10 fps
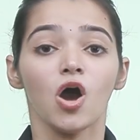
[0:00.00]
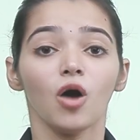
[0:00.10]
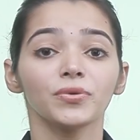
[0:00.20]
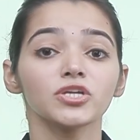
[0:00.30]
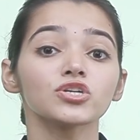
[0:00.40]

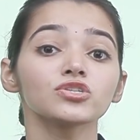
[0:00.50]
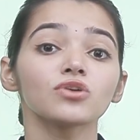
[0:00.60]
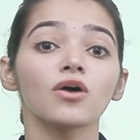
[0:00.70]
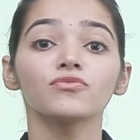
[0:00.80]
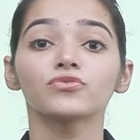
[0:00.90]
operations
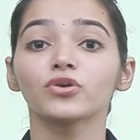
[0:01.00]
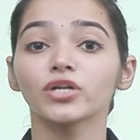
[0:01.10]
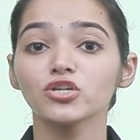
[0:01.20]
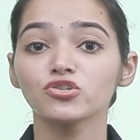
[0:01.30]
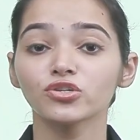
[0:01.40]
of
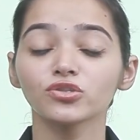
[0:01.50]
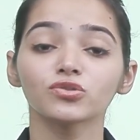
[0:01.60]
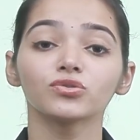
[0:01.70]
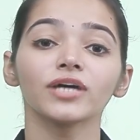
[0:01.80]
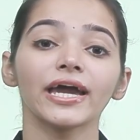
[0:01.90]
rotation through the